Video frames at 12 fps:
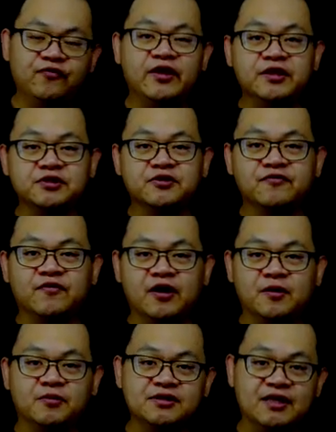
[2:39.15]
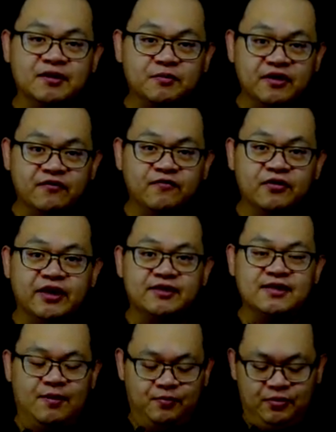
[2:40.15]
integer variables, let me give you an
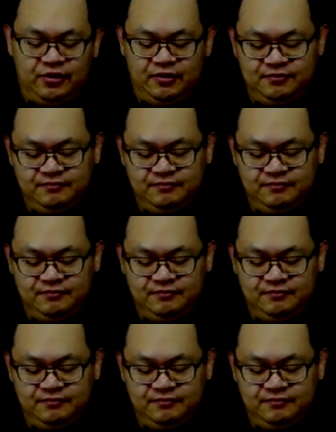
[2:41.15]
example.